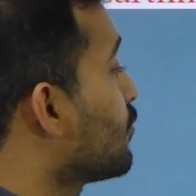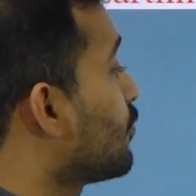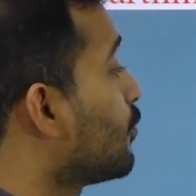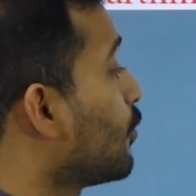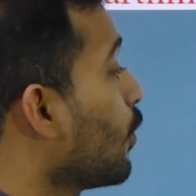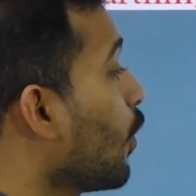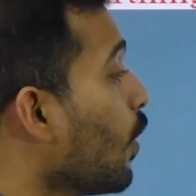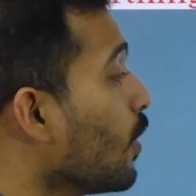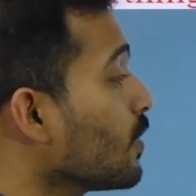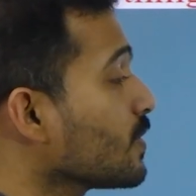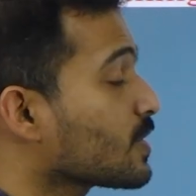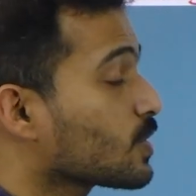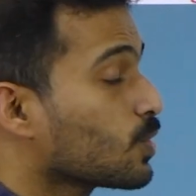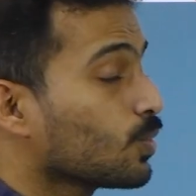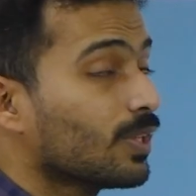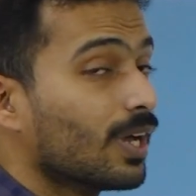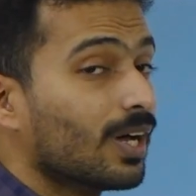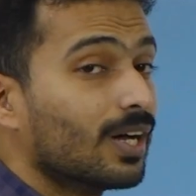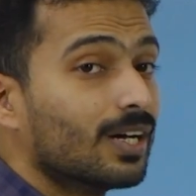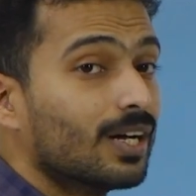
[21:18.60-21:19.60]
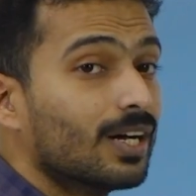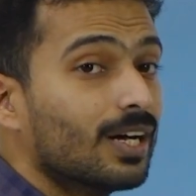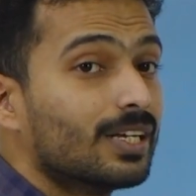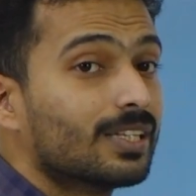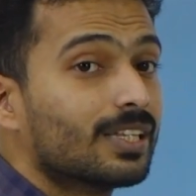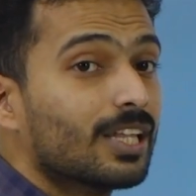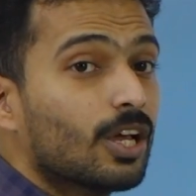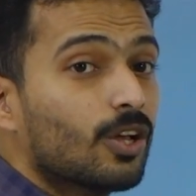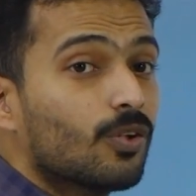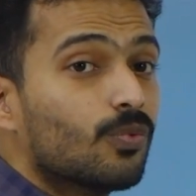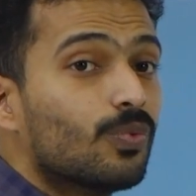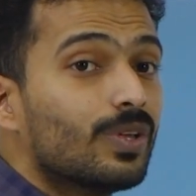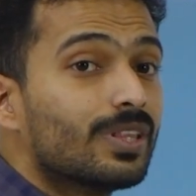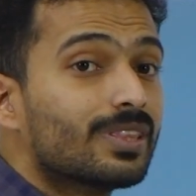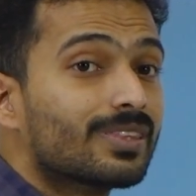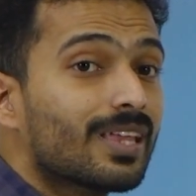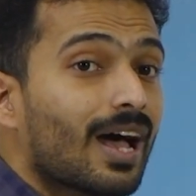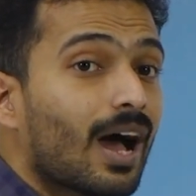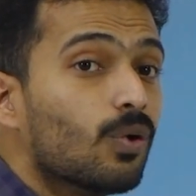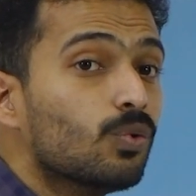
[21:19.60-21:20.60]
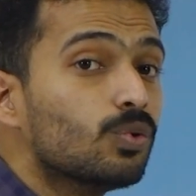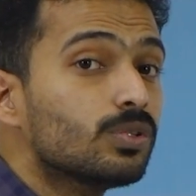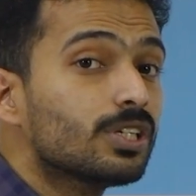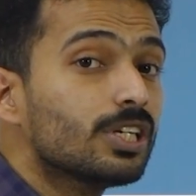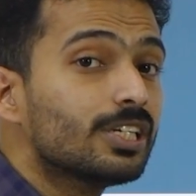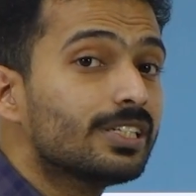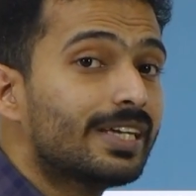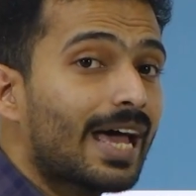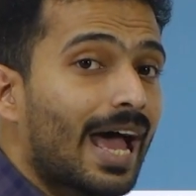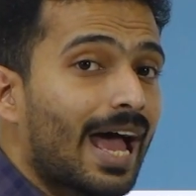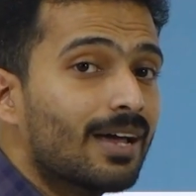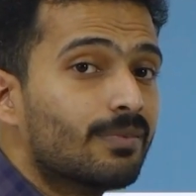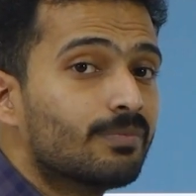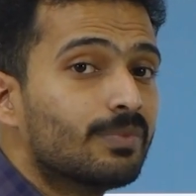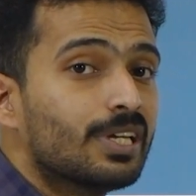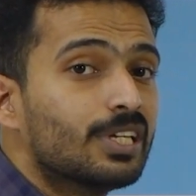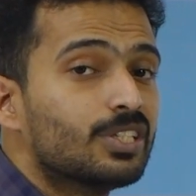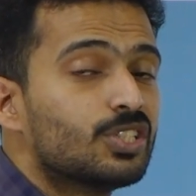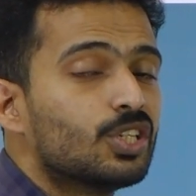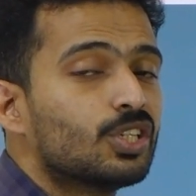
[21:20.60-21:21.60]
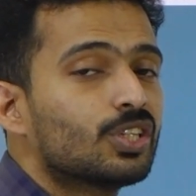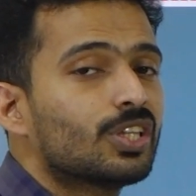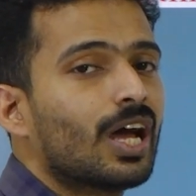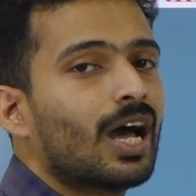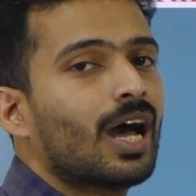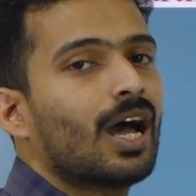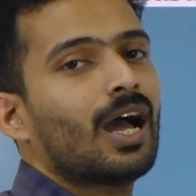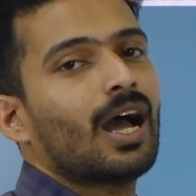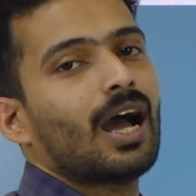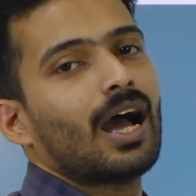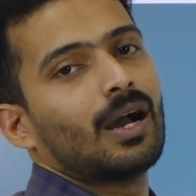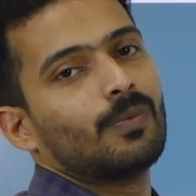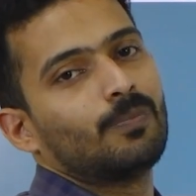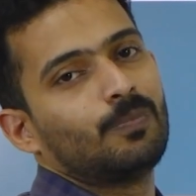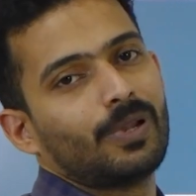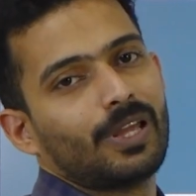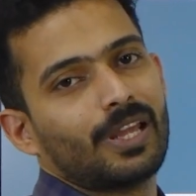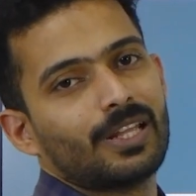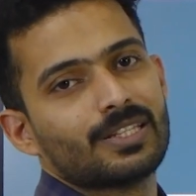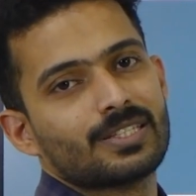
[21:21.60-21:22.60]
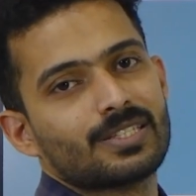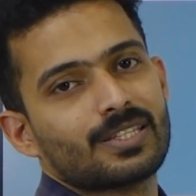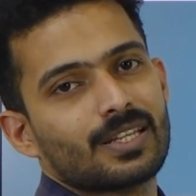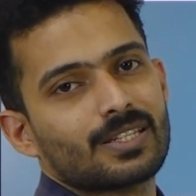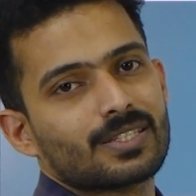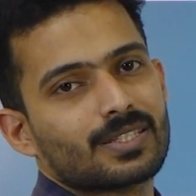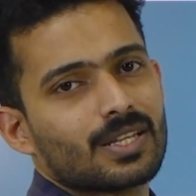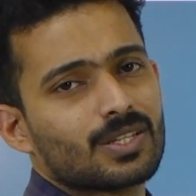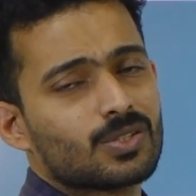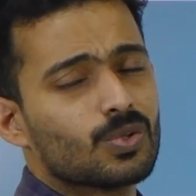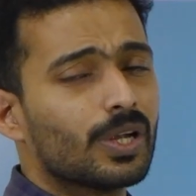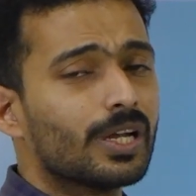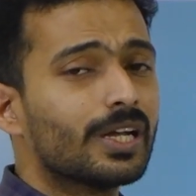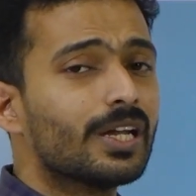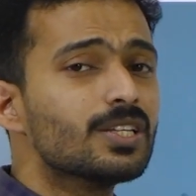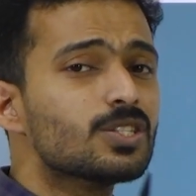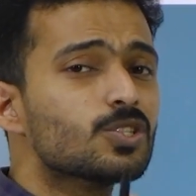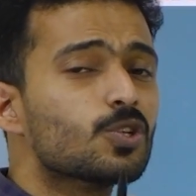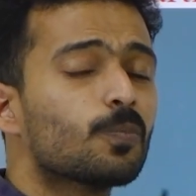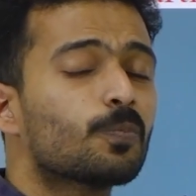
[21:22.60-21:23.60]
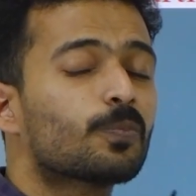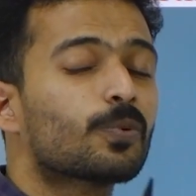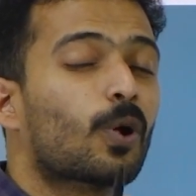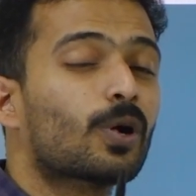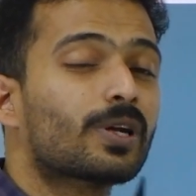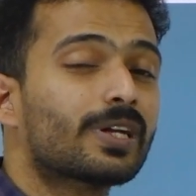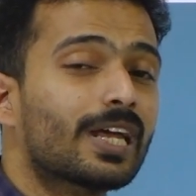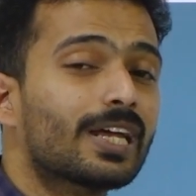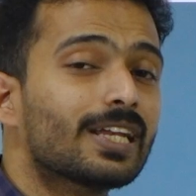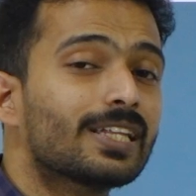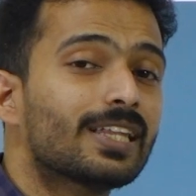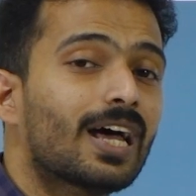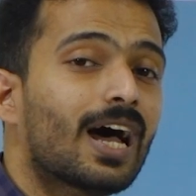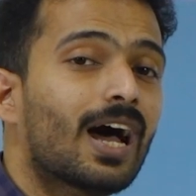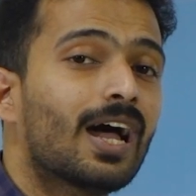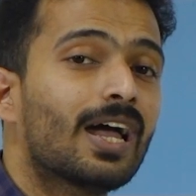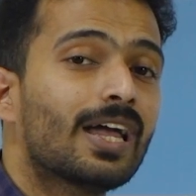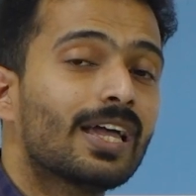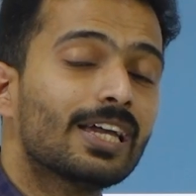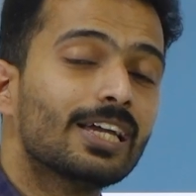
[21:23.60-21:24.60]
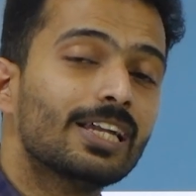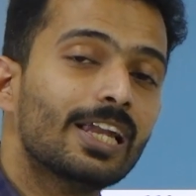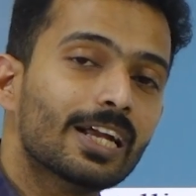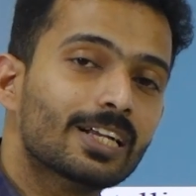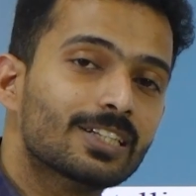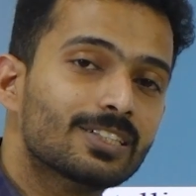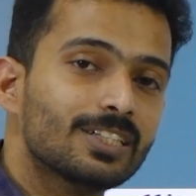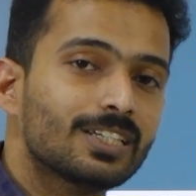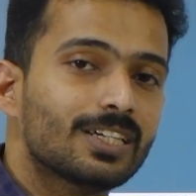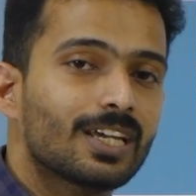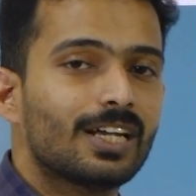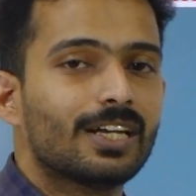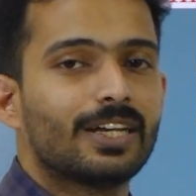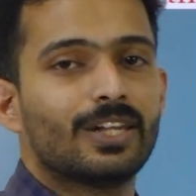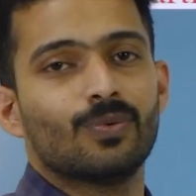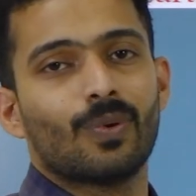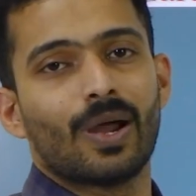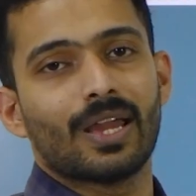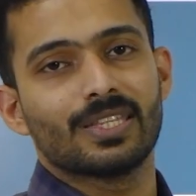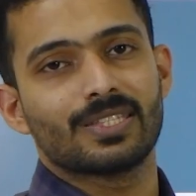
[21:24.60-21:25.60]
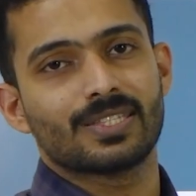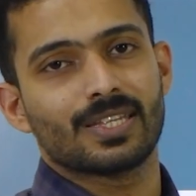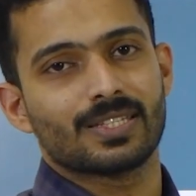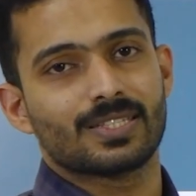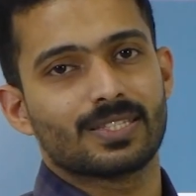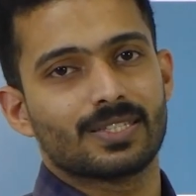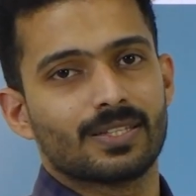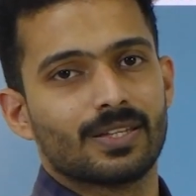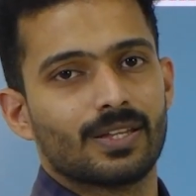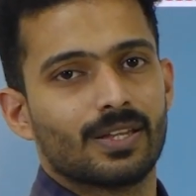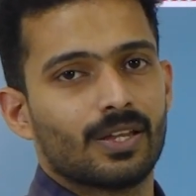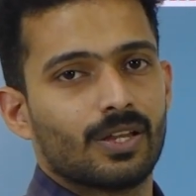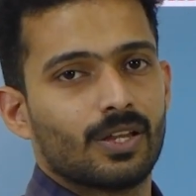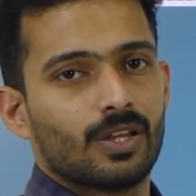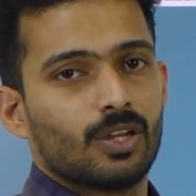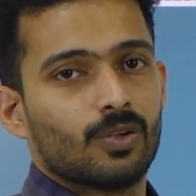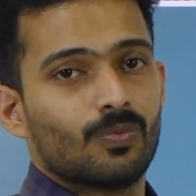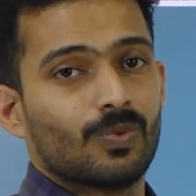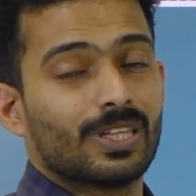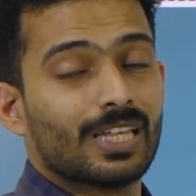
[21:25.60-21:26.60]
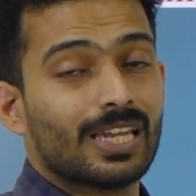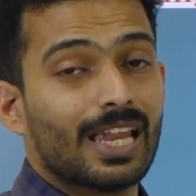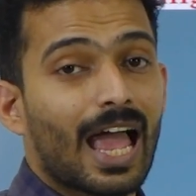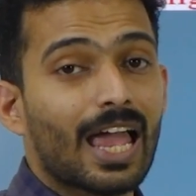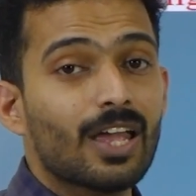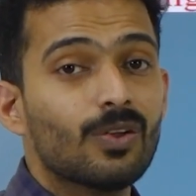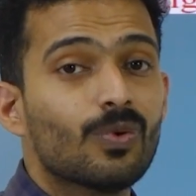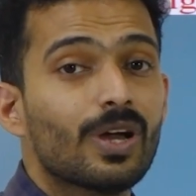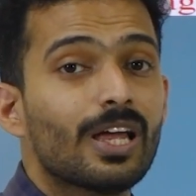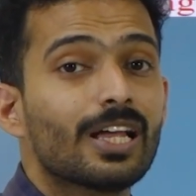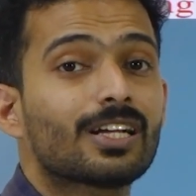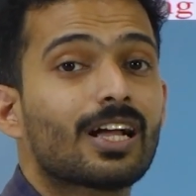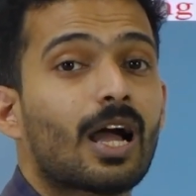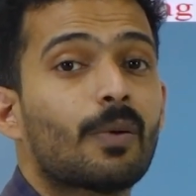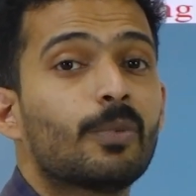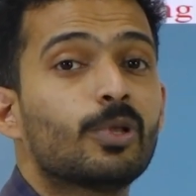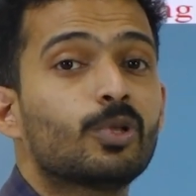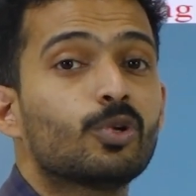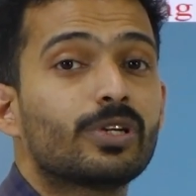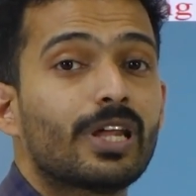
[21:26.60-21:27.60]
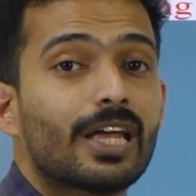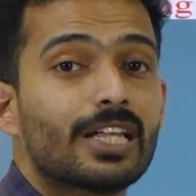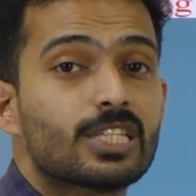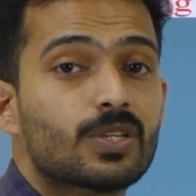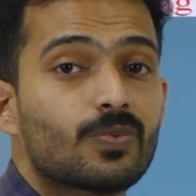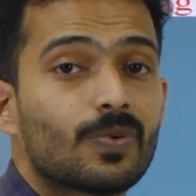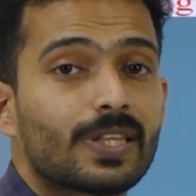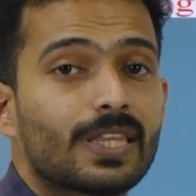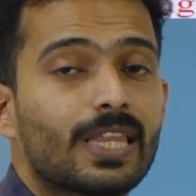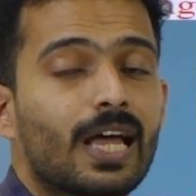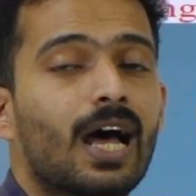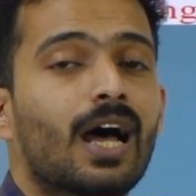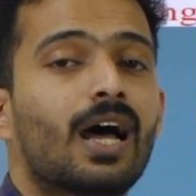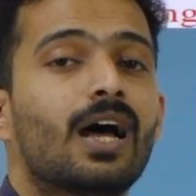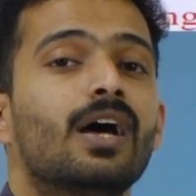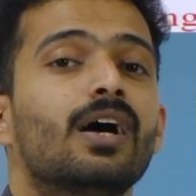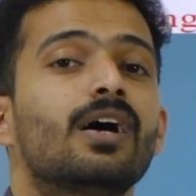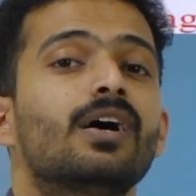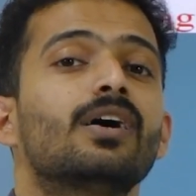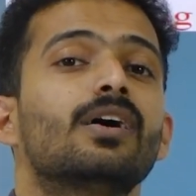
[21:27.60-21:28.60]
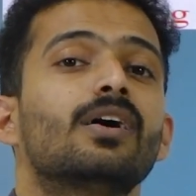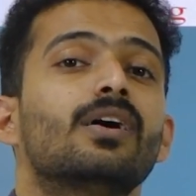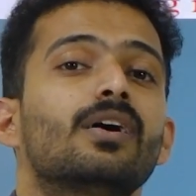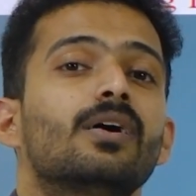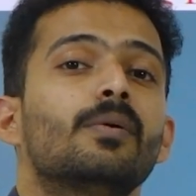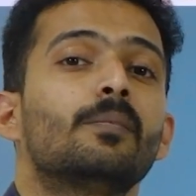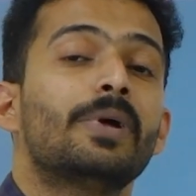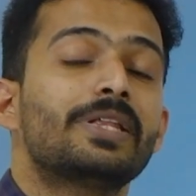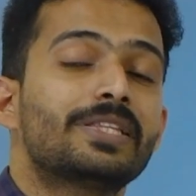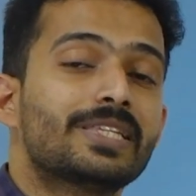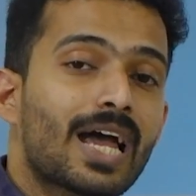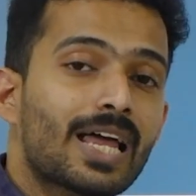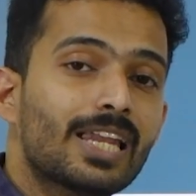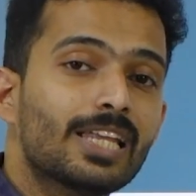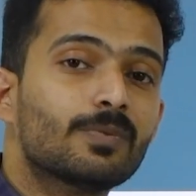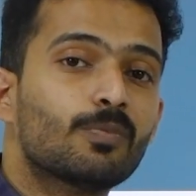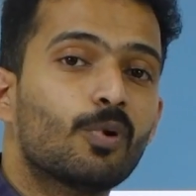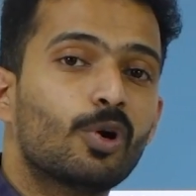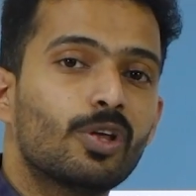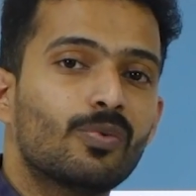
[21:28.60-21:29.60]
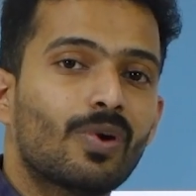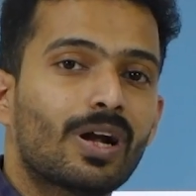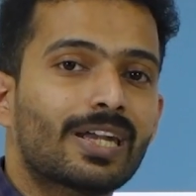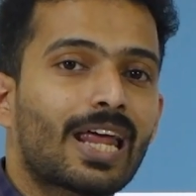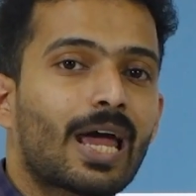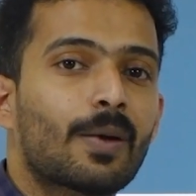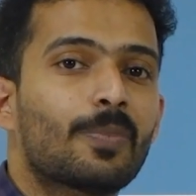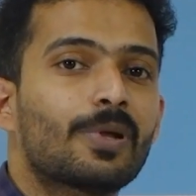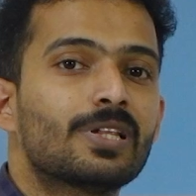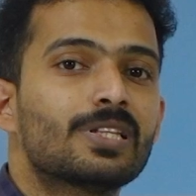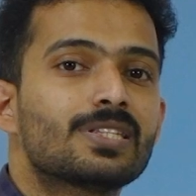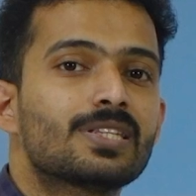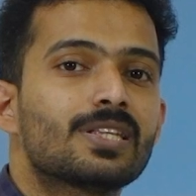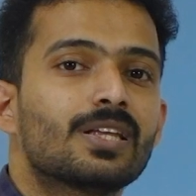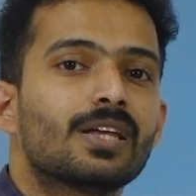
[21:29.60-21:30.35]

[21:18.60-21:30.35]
flows to the earth without damaging the appliances. So it is to protect the electrical devices. When the live wire come into touch with the metallic body, what happens?